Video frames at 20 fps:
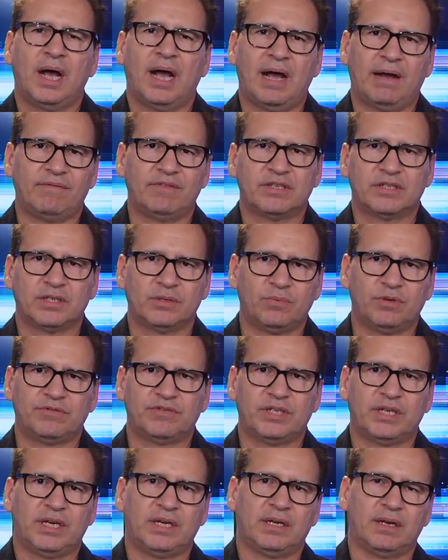Obviously,
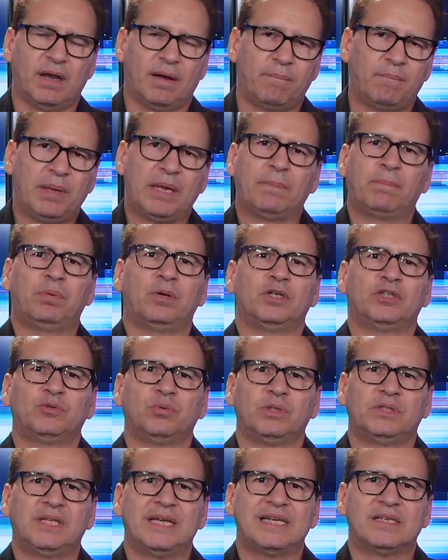we've seen a big
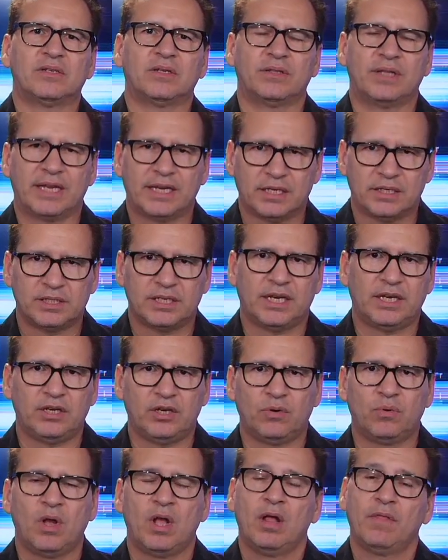push with Tesla. They
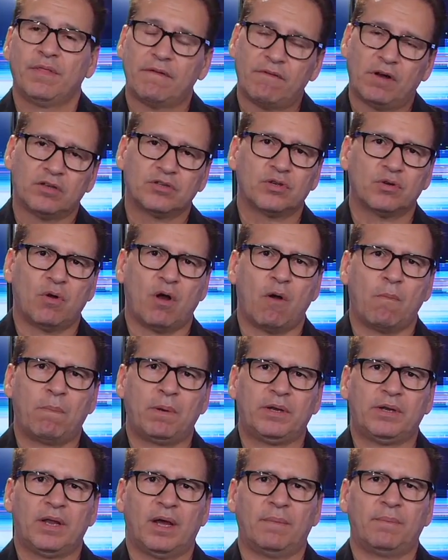continue. They've also
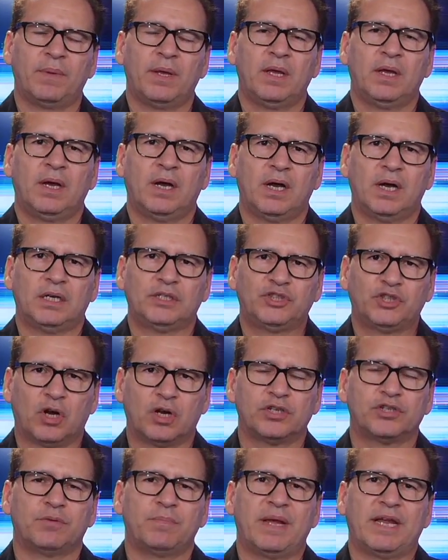opened up uh,
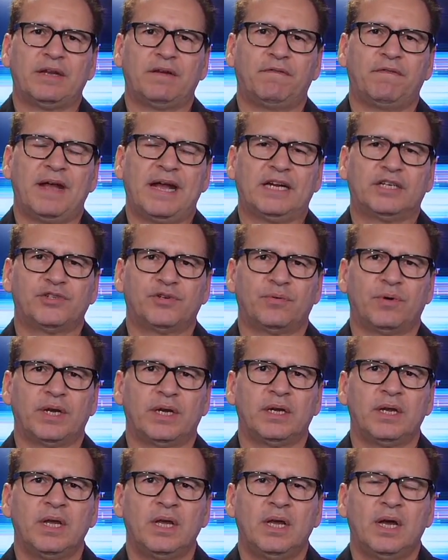charger
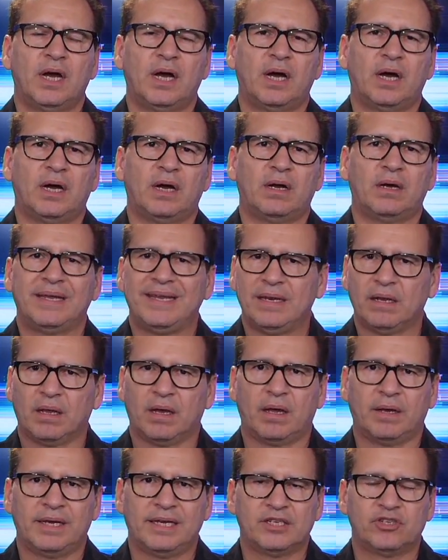manufacturing. Uh,
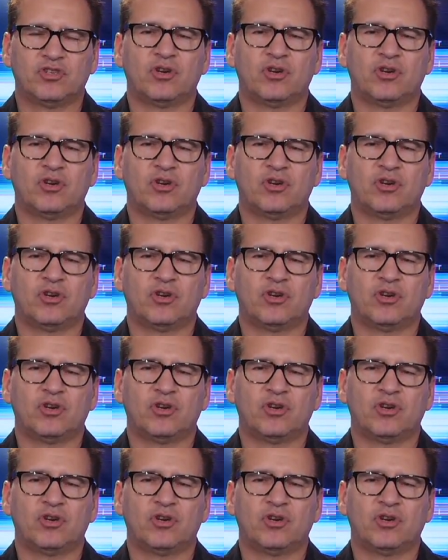Elon